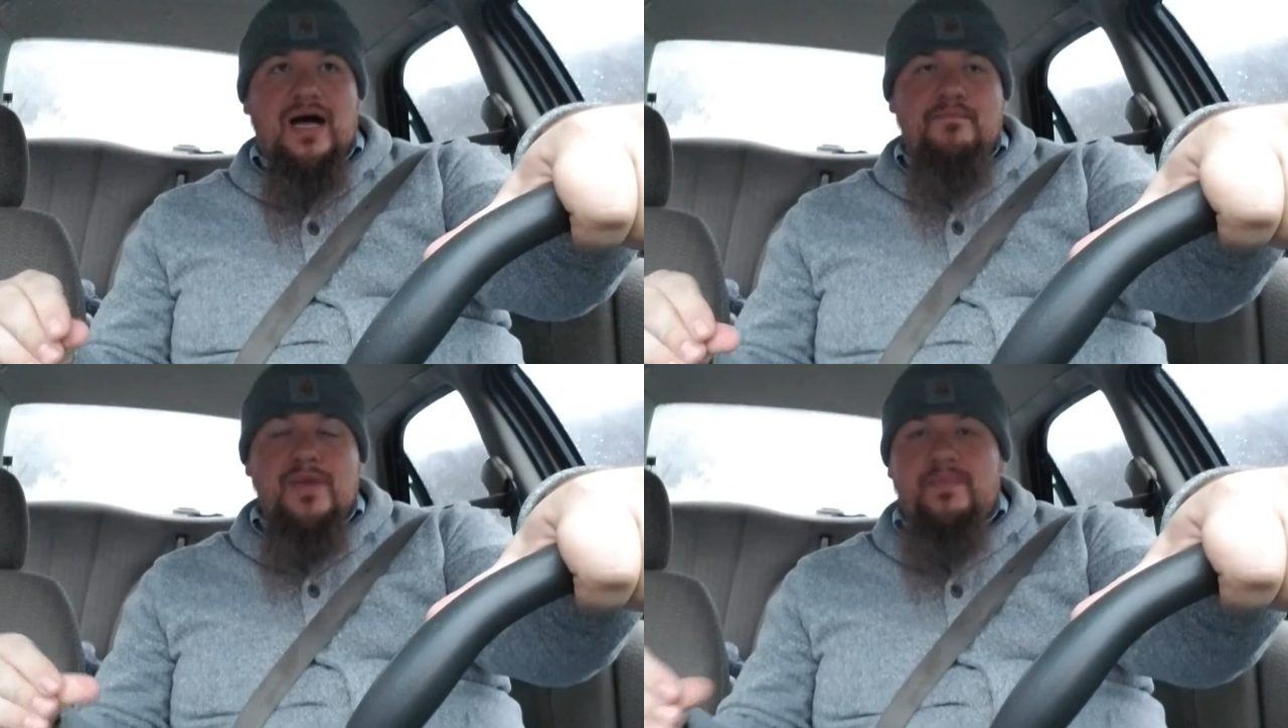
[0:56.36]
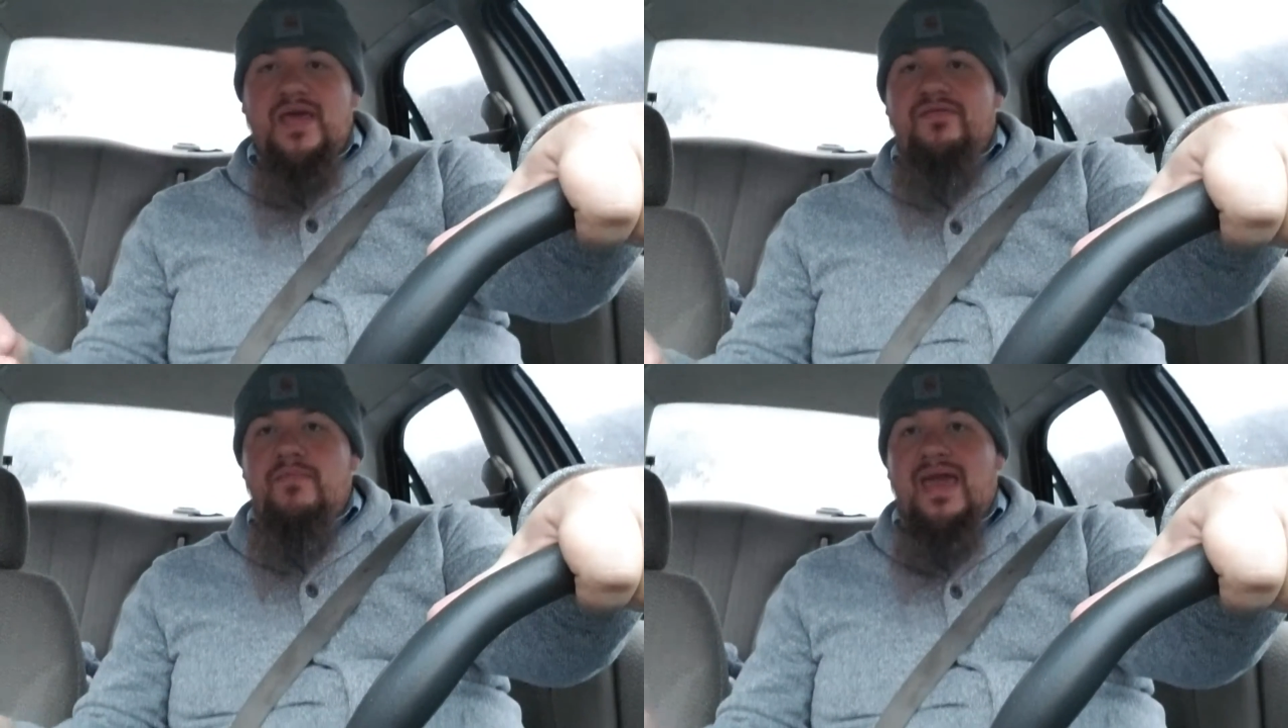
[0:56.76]
maybe
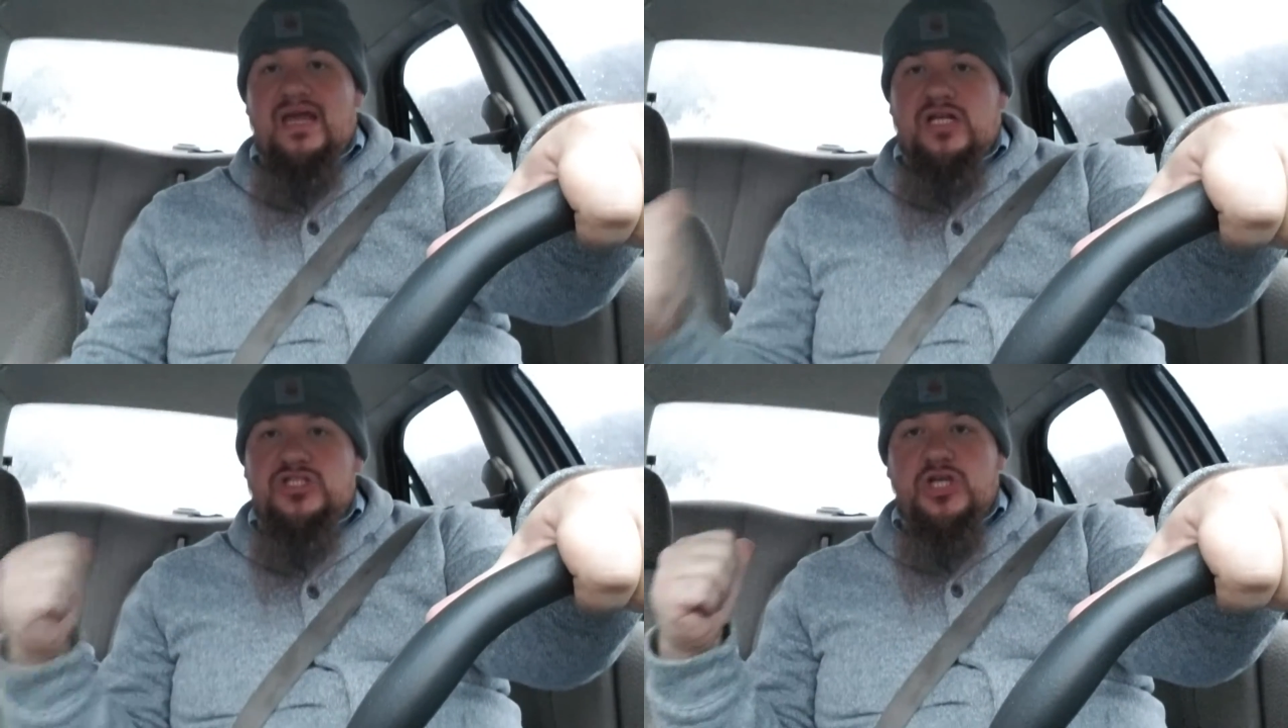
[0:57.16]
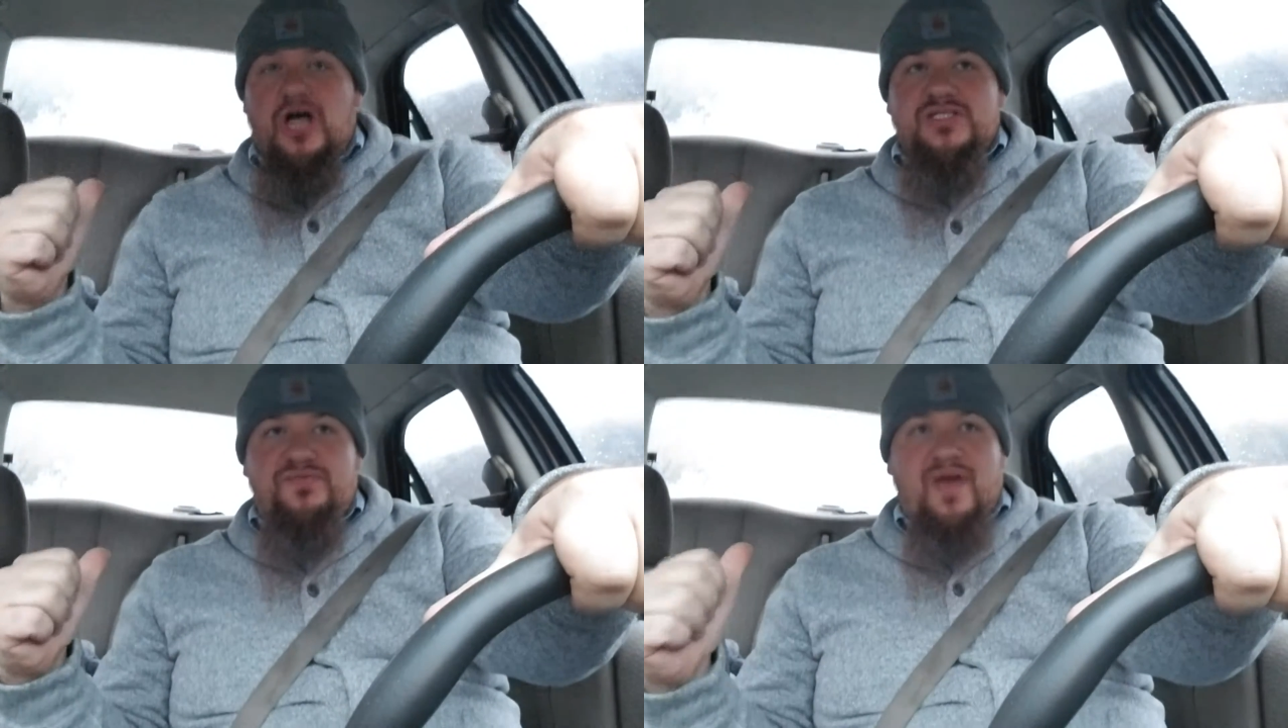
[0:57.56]
even make an
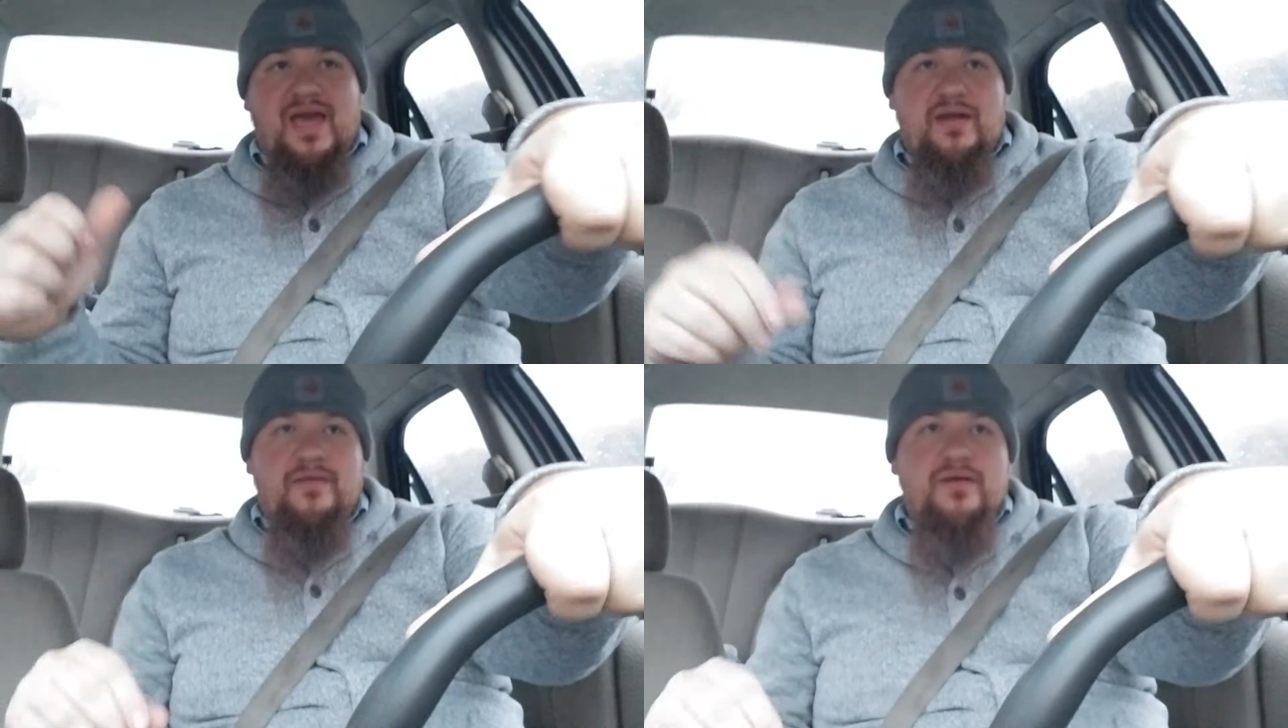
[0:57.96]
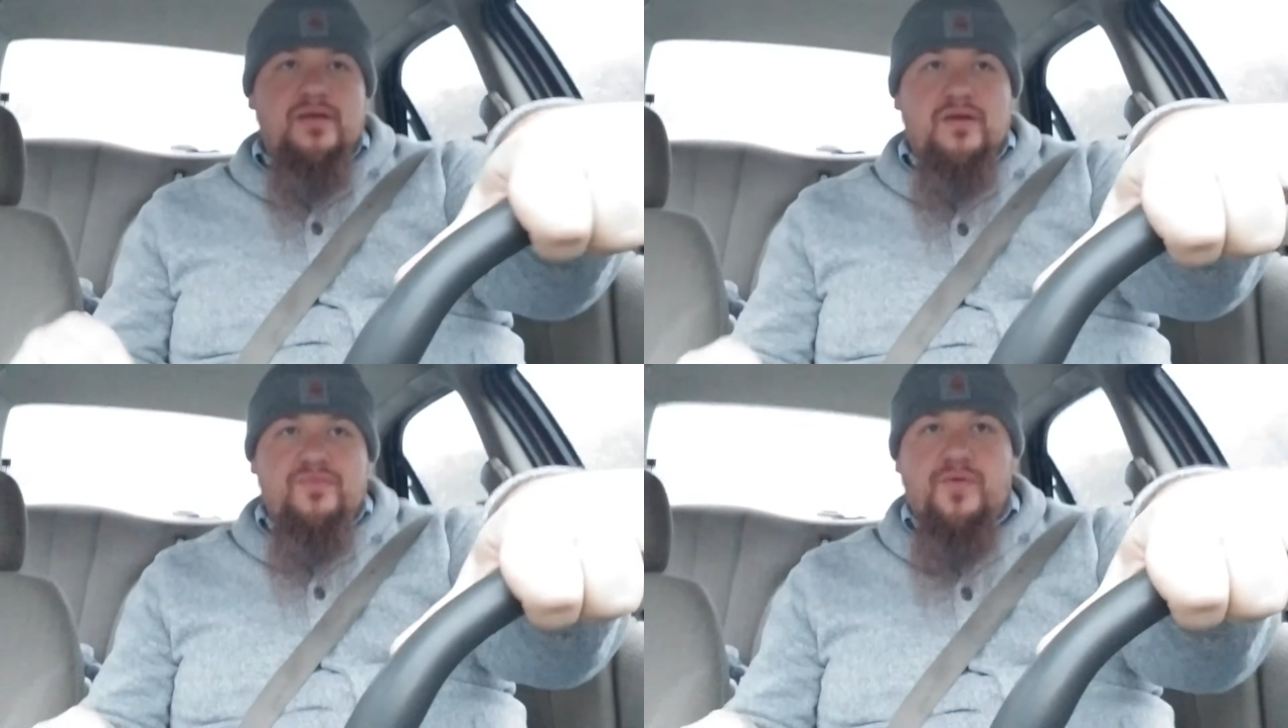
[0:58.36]
exhaust fan
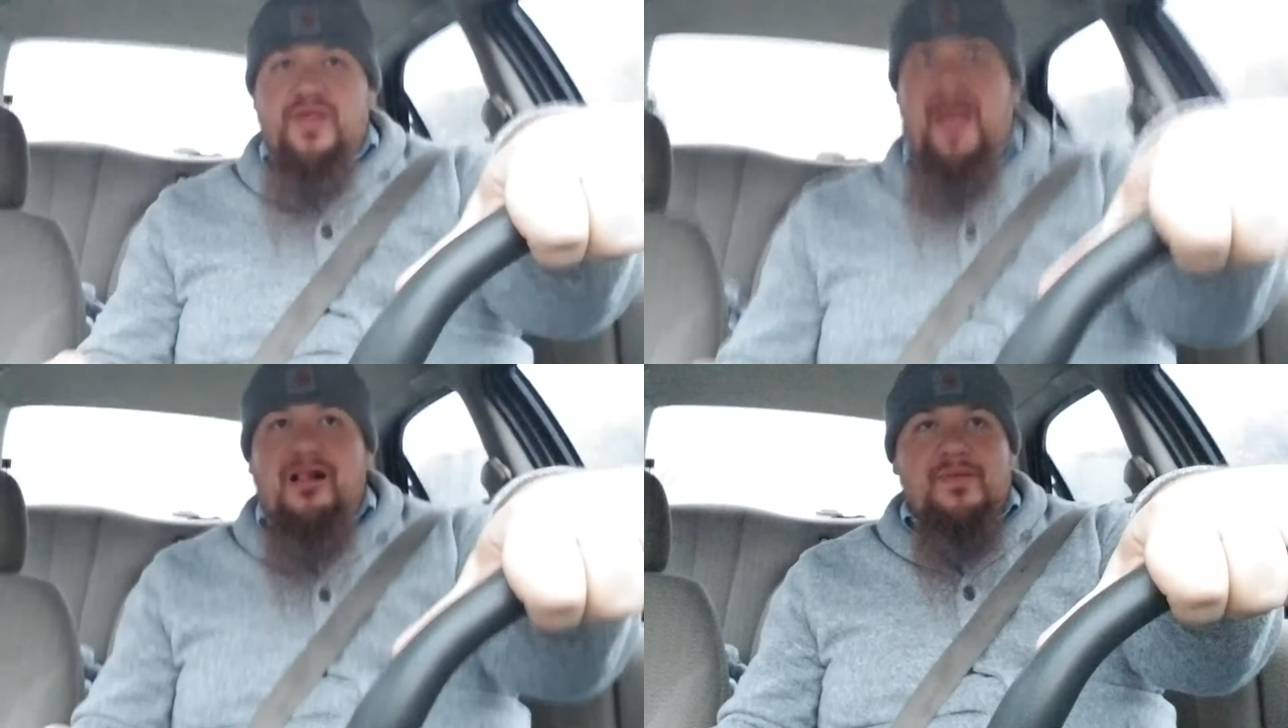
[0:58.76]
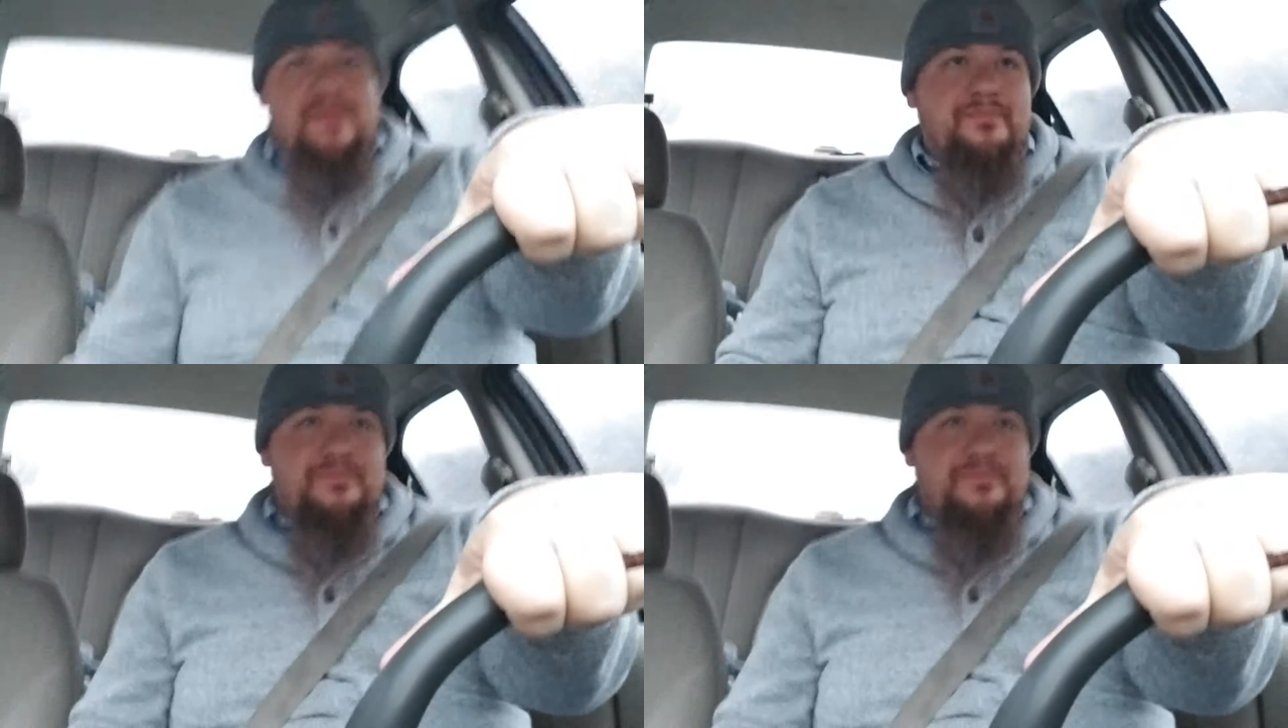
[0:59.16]
for the helmet.